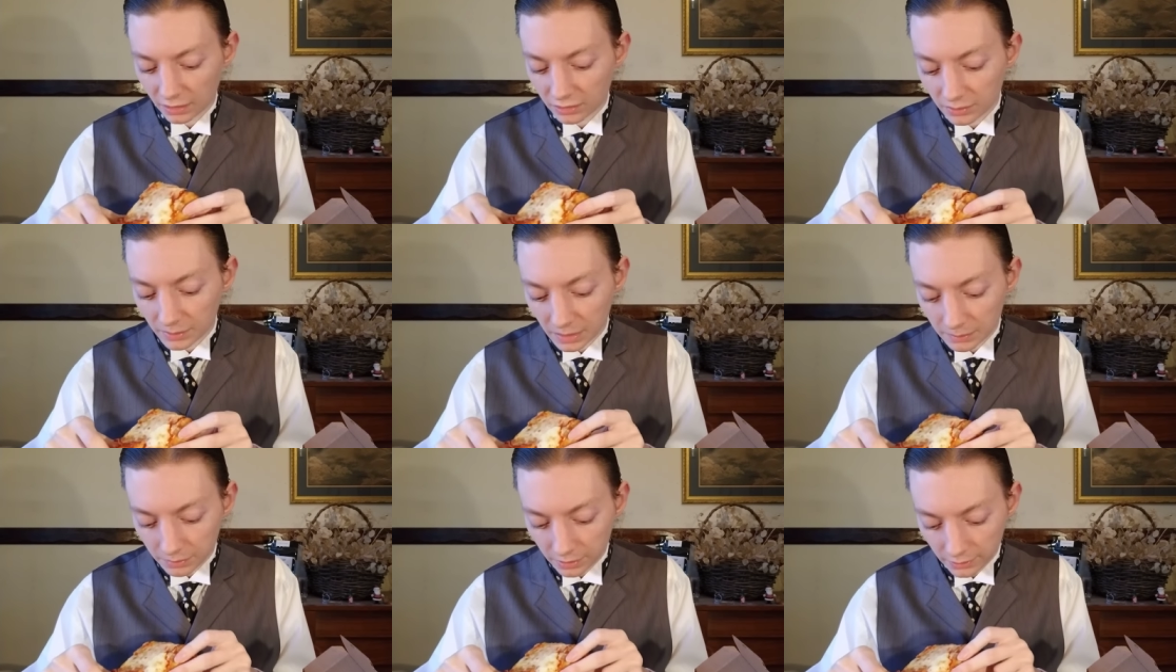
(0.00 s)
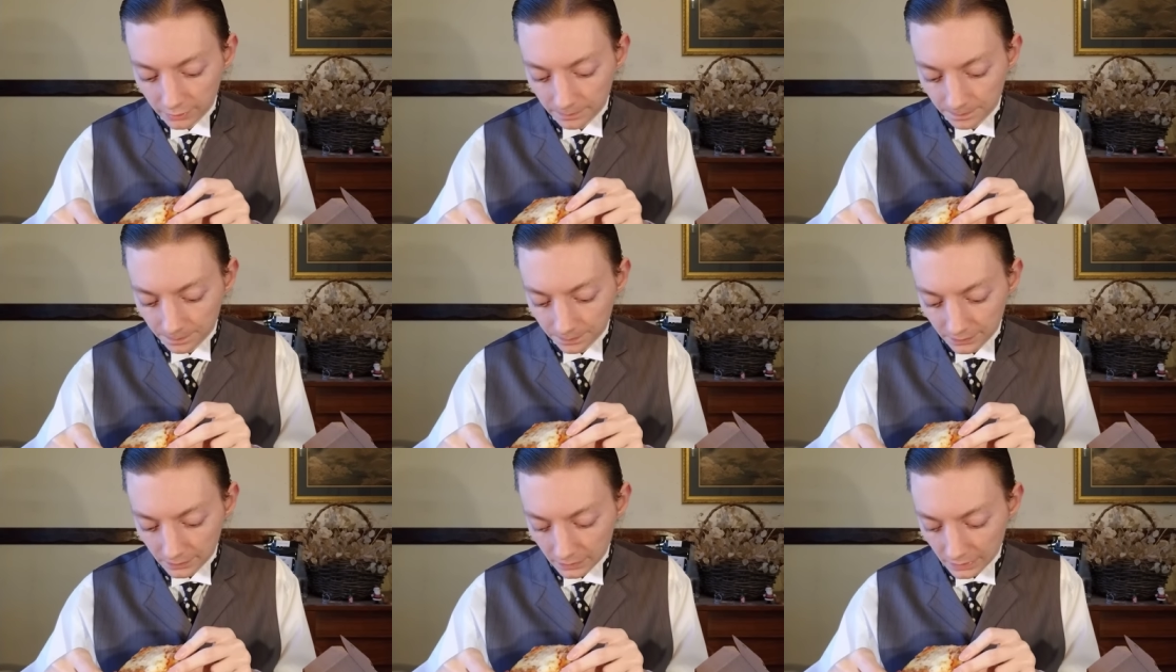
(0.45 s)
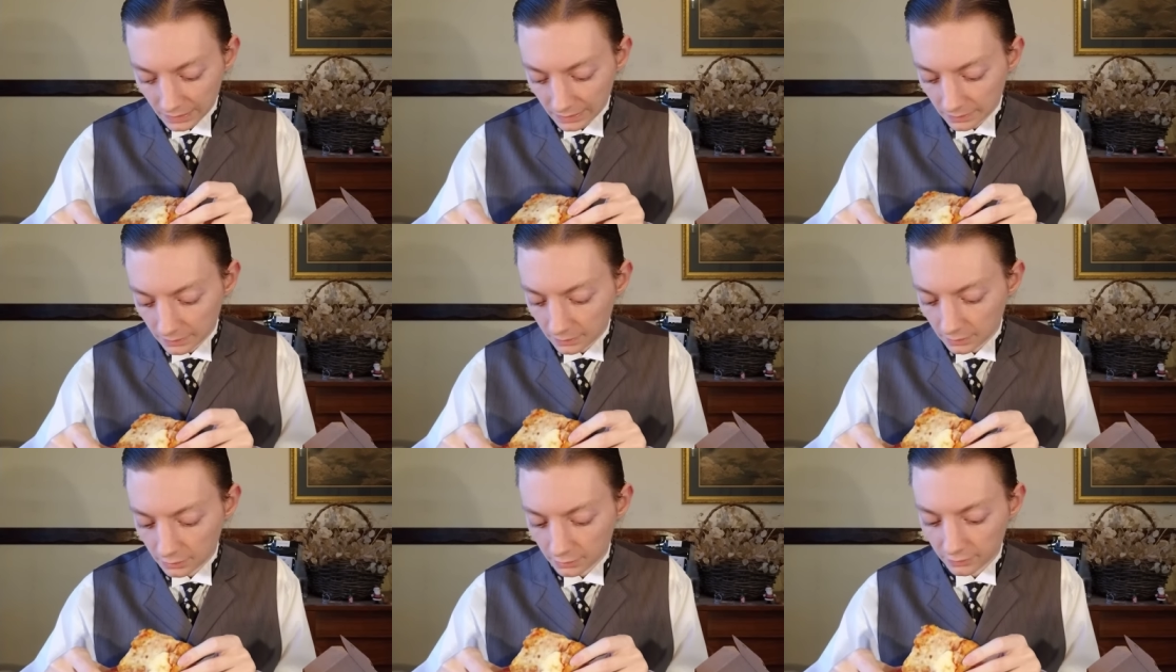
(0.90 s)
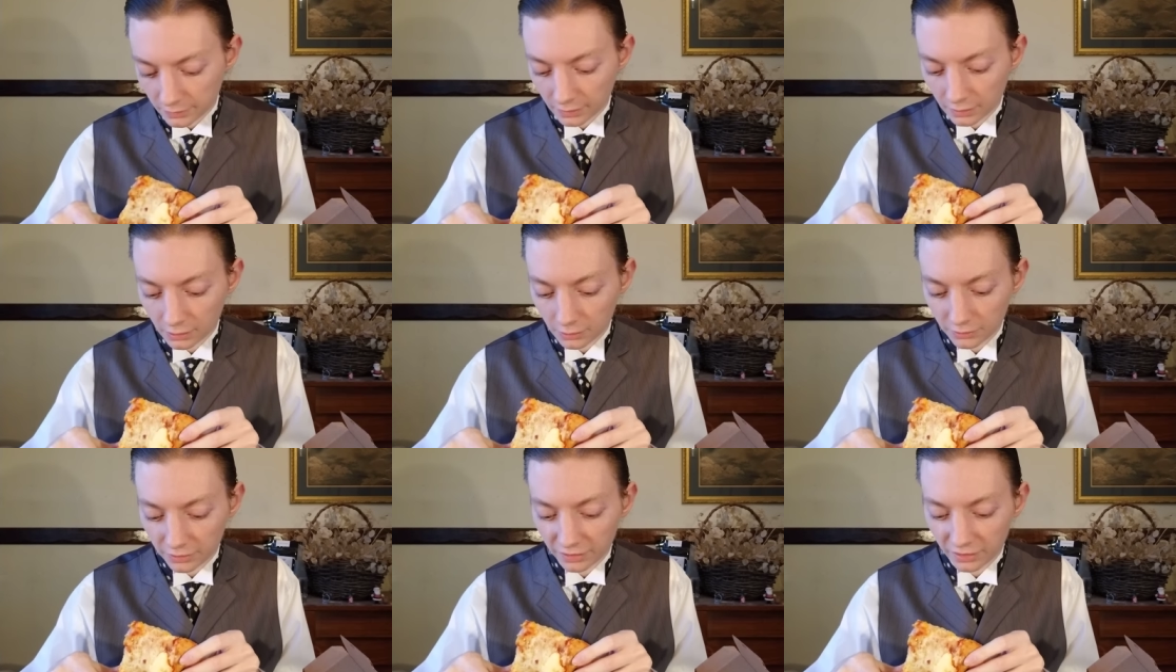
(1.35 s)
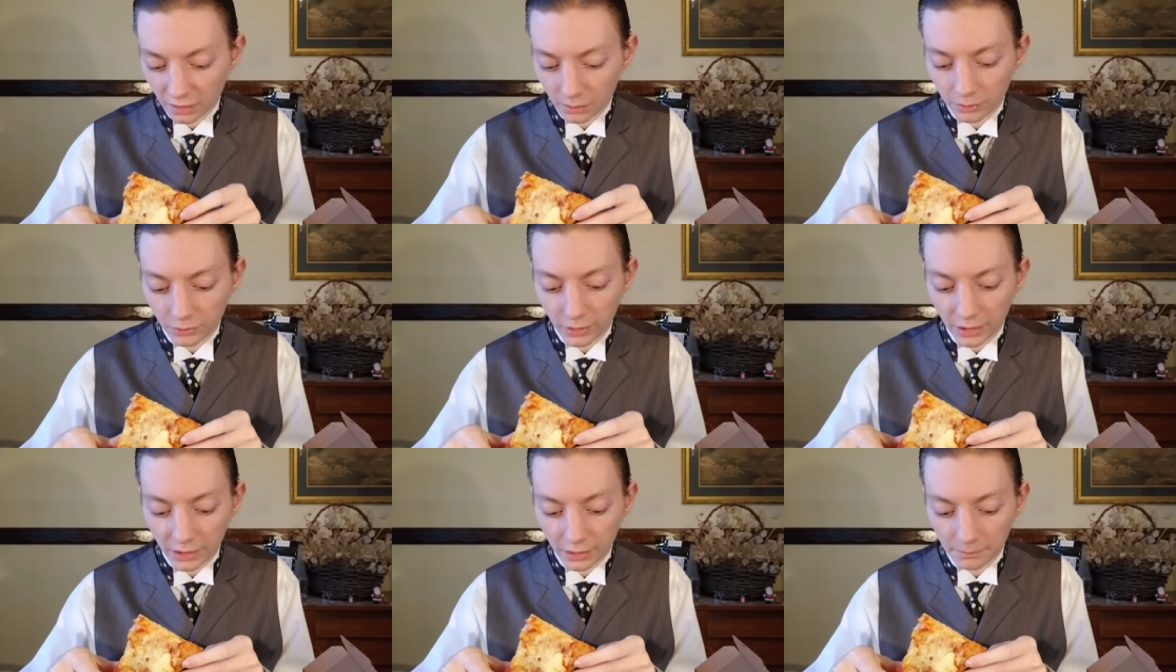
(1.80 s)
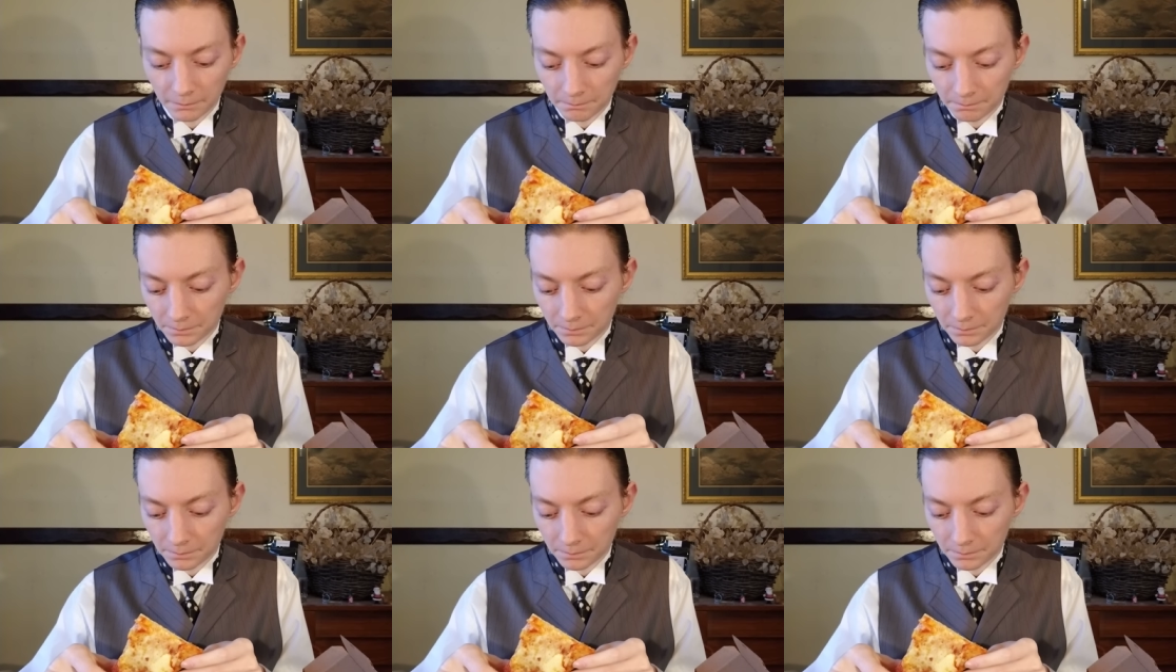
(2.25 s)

I remember years ago Subway,